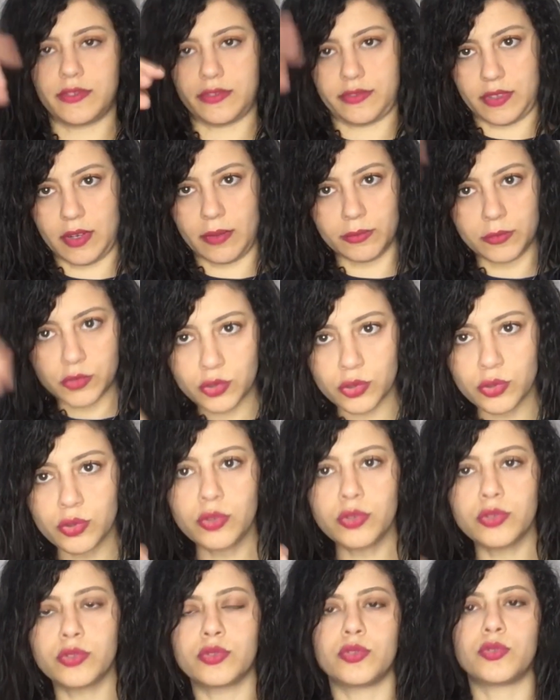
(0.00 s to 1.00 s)
from
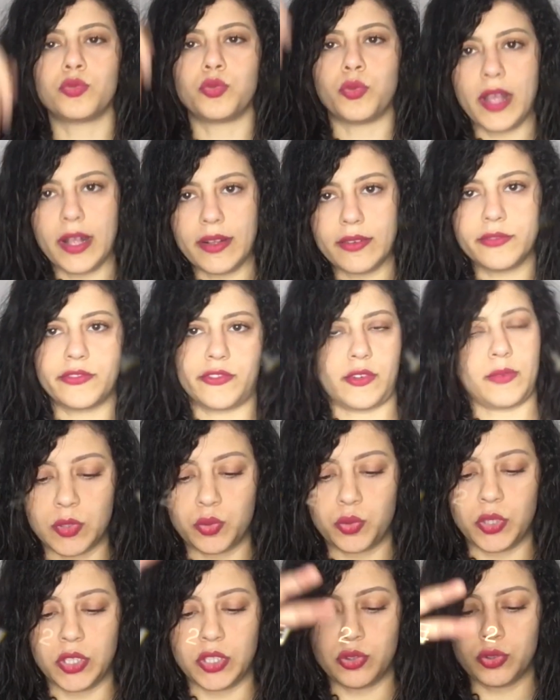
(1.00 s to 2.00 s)
2 to 12, from
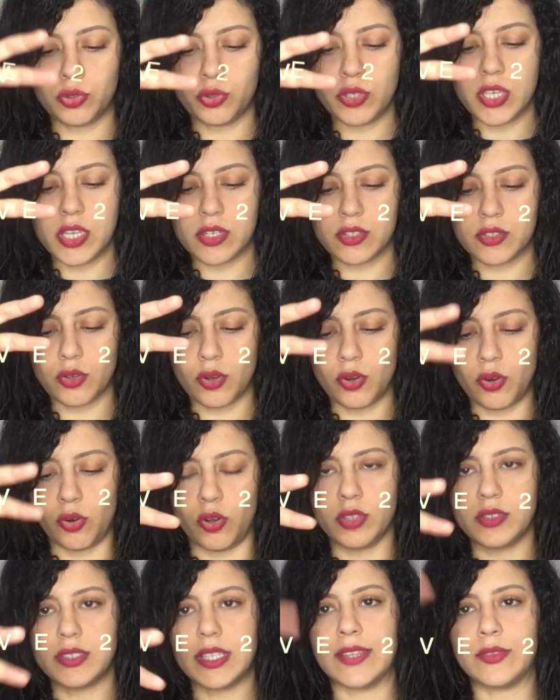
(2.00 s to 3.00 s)
between 2 years
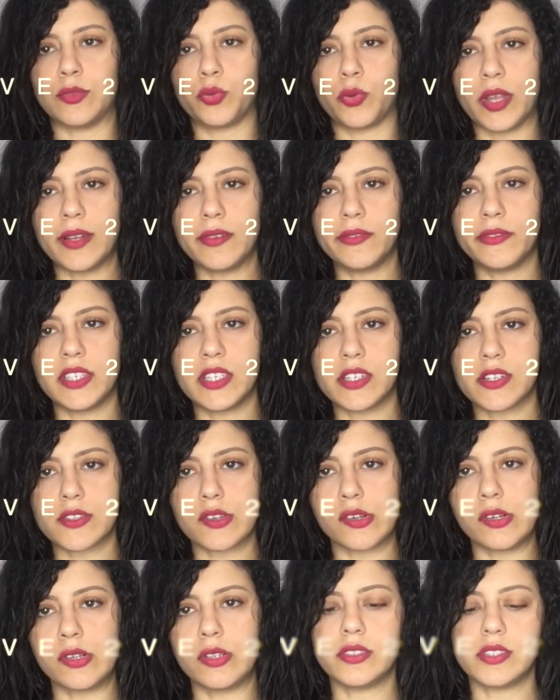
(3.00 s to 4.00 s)
old and 12 years
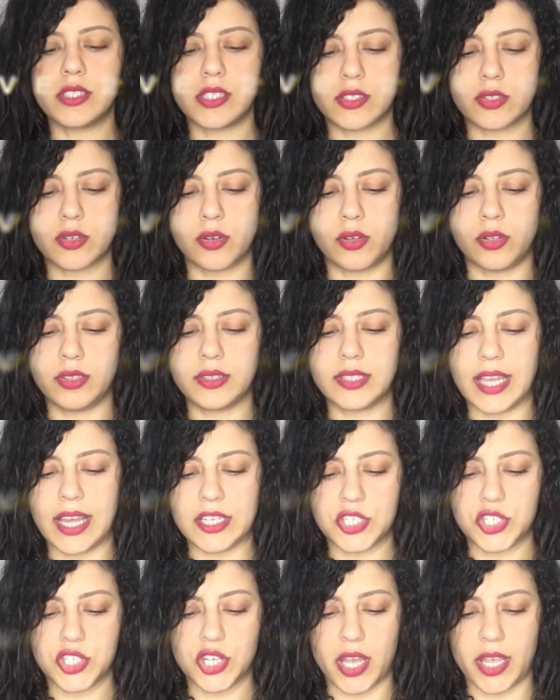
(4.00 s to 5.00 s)
old, is called a
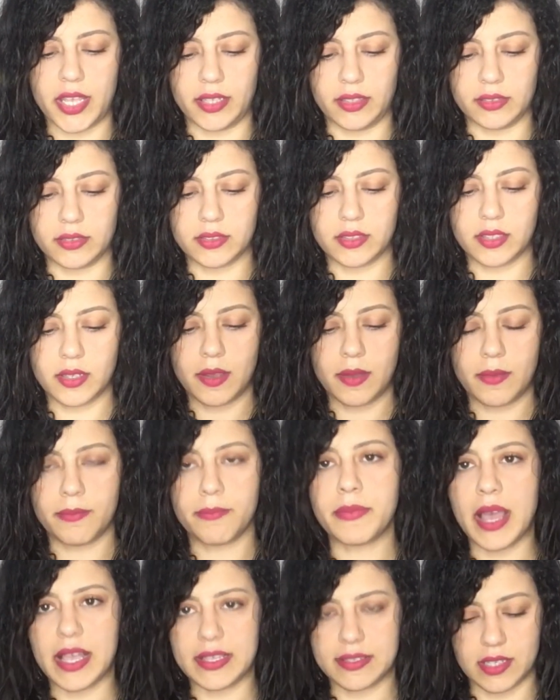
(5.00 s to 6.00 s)
child
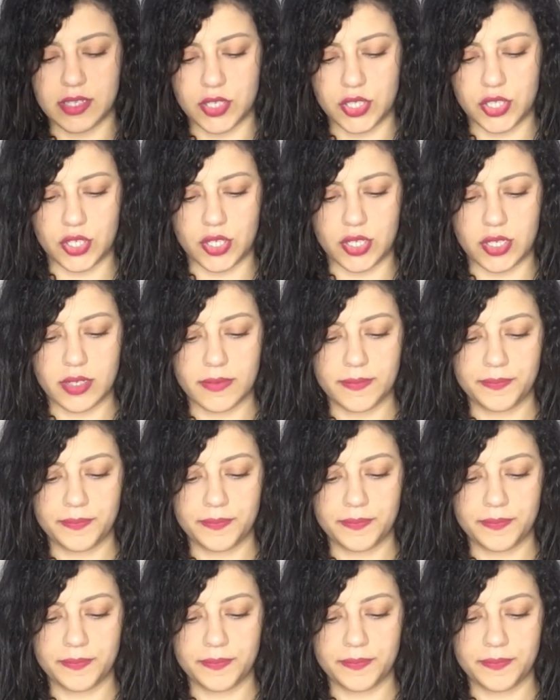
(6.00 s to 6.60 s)
passenger.